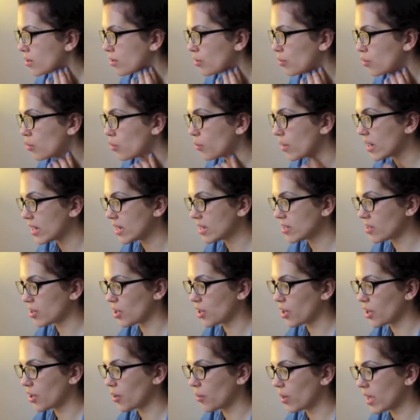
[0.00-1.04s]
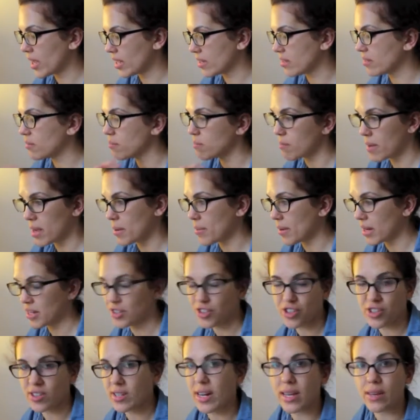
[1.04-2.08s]
normally do is maybe
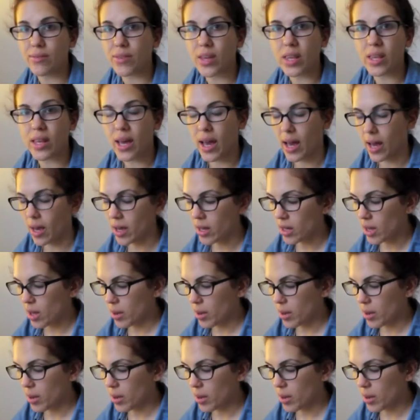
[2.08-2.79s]
just leave it there,